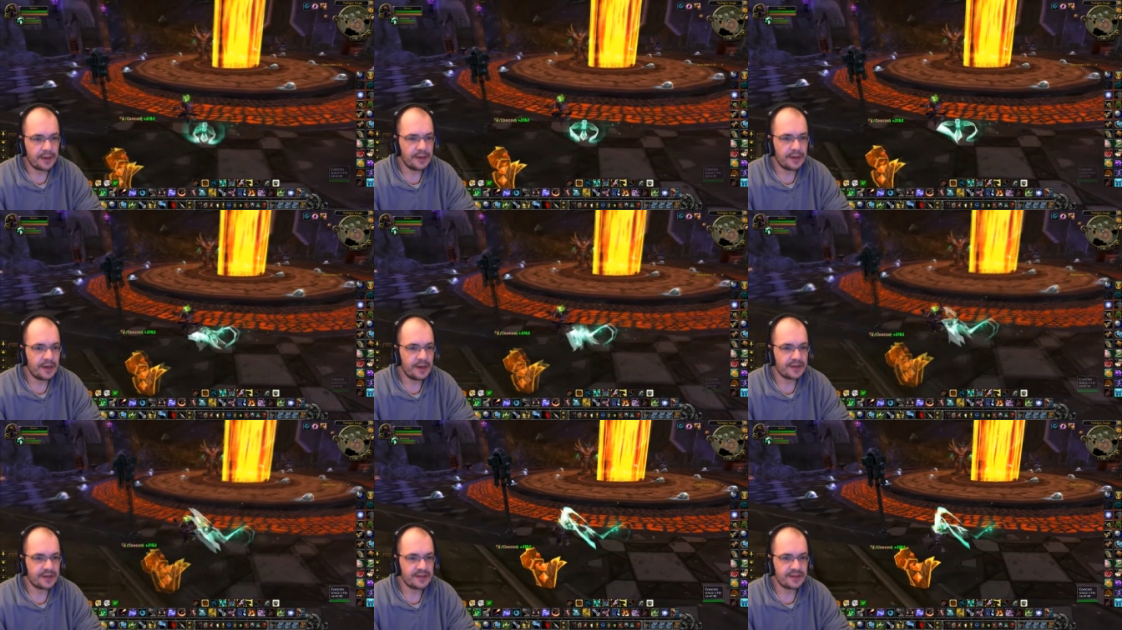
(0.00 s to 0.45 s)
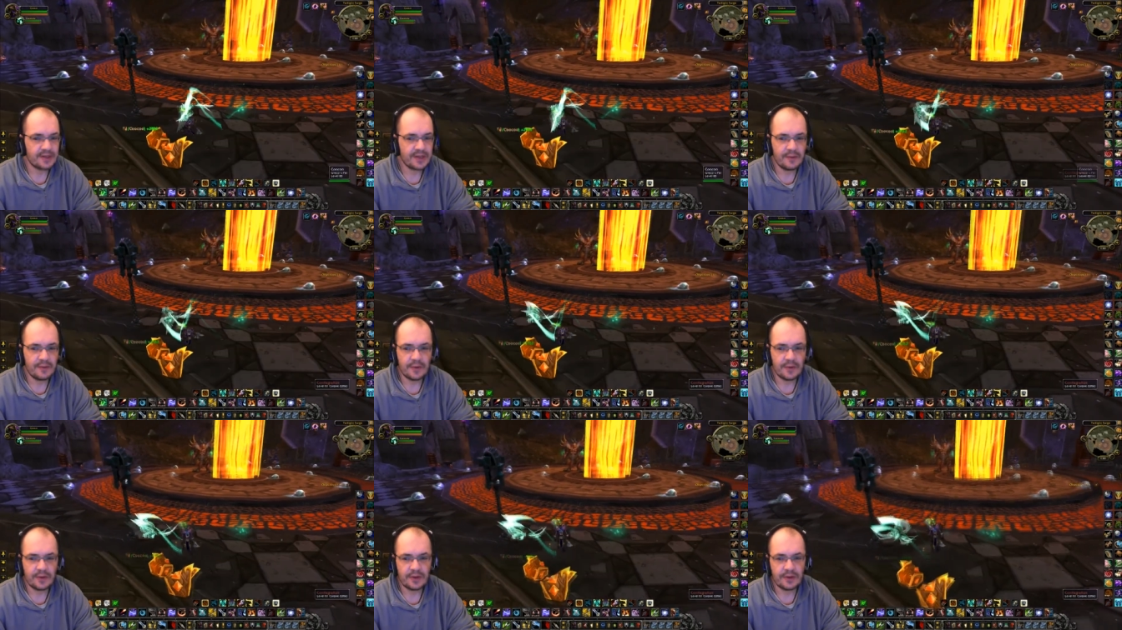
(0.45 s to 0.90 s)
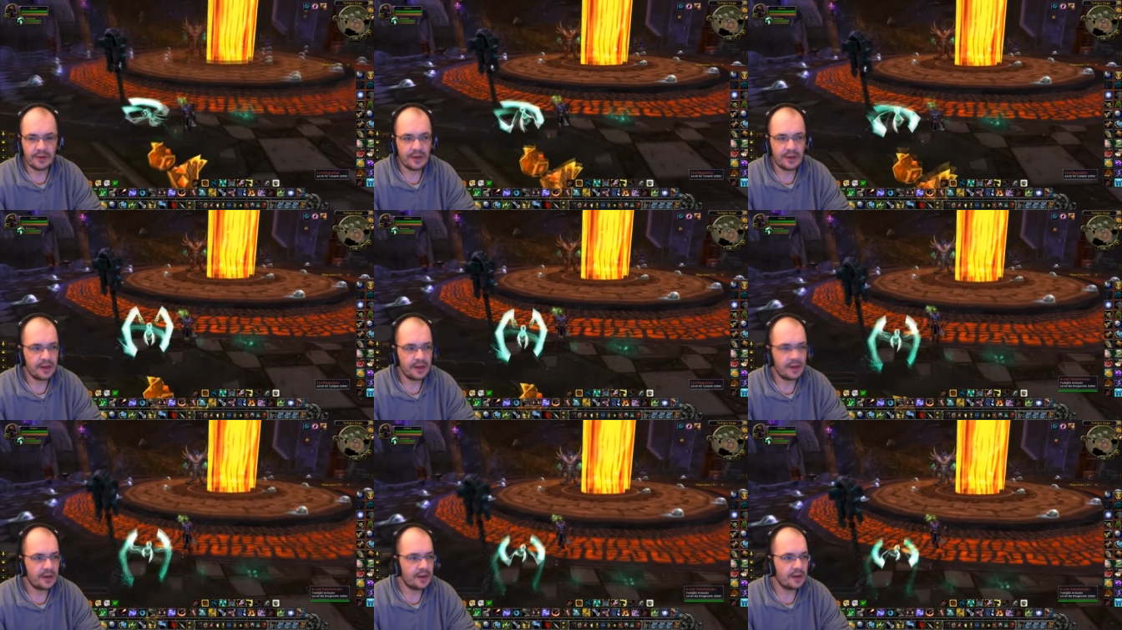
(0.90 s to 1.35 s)
Right guys, now we're
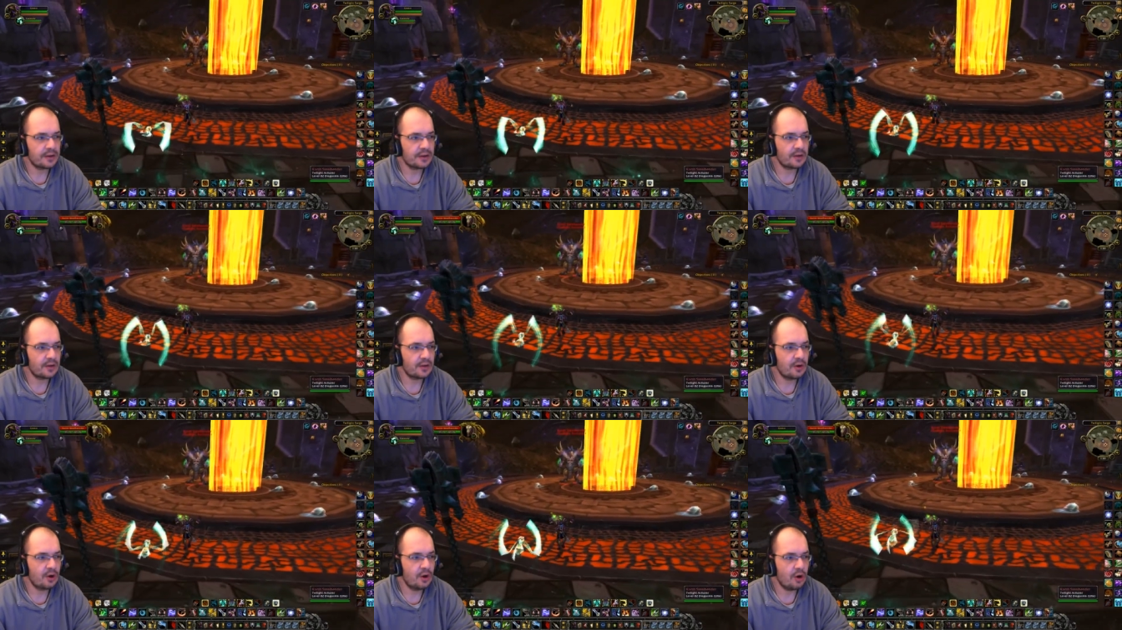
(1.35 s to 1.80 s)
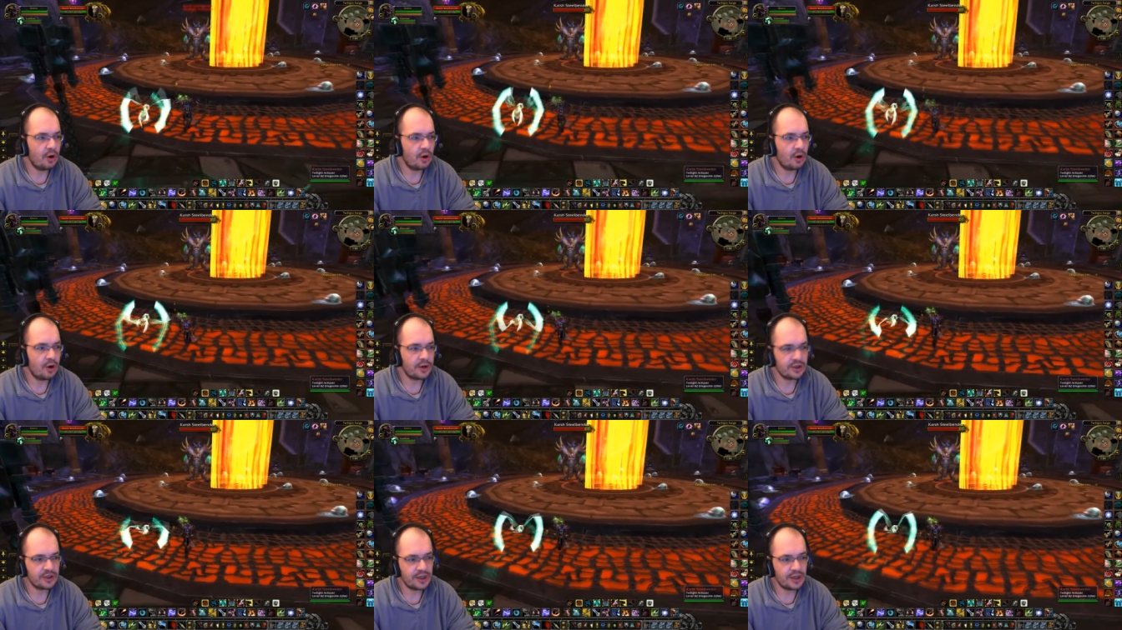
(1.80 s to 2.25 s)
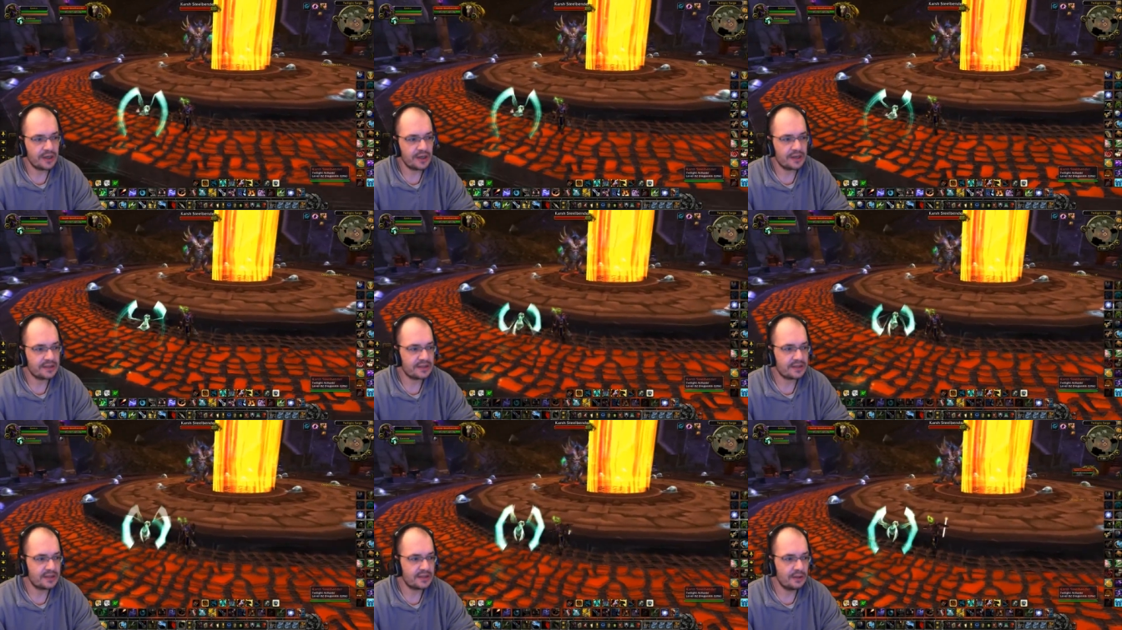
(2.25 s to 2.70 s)
going to take out
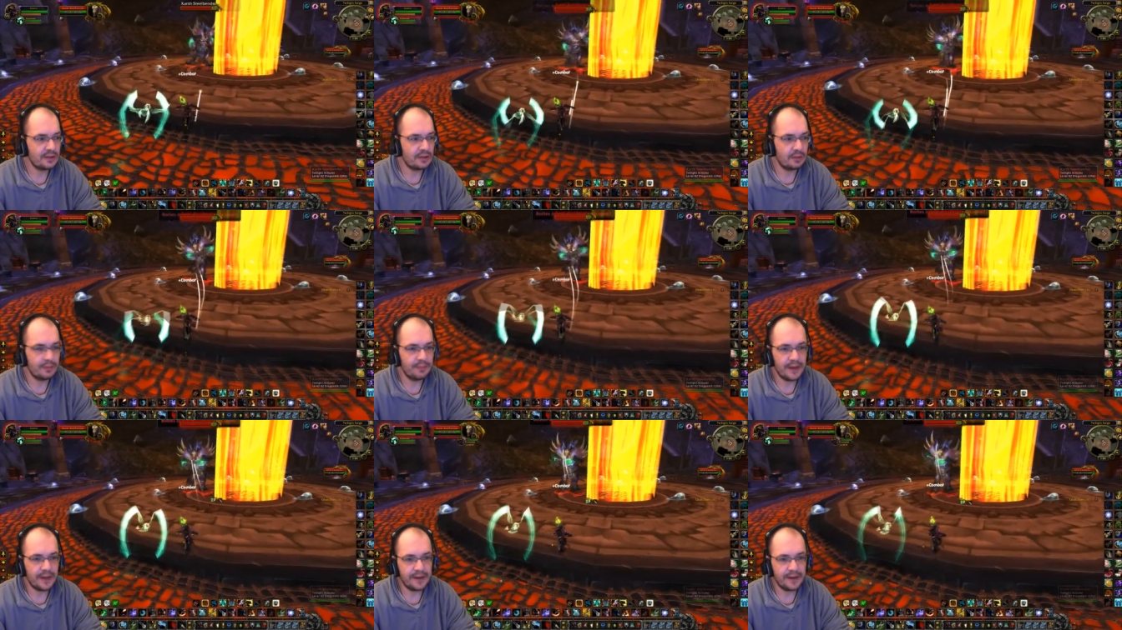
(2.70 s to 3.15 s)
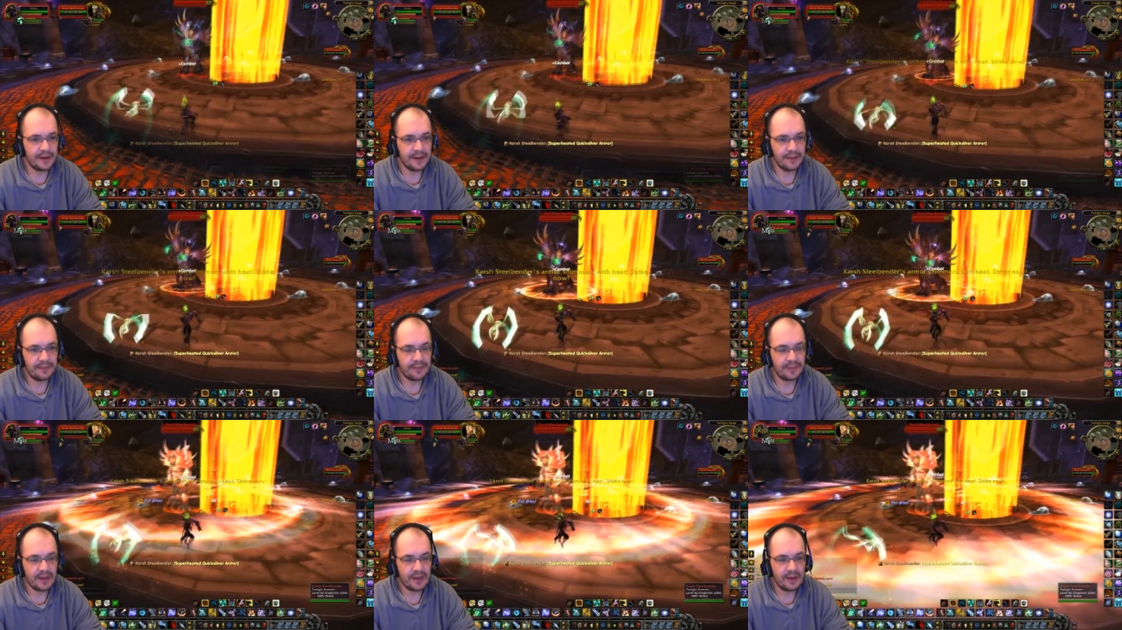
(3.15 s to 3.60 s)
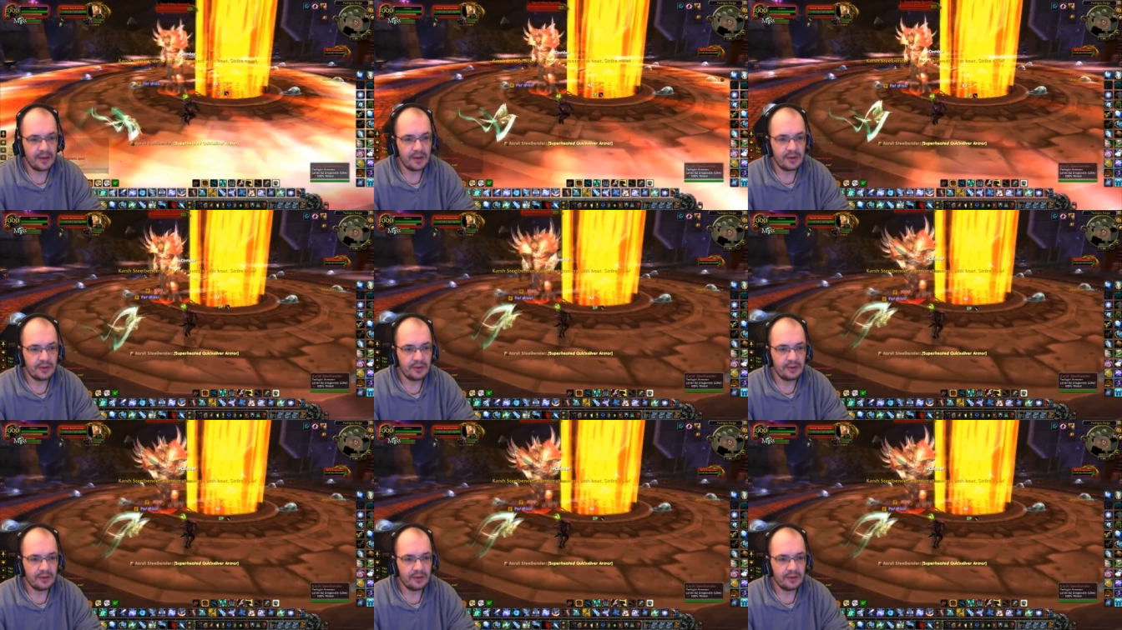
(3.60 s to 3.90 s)
Karsh Steelbender.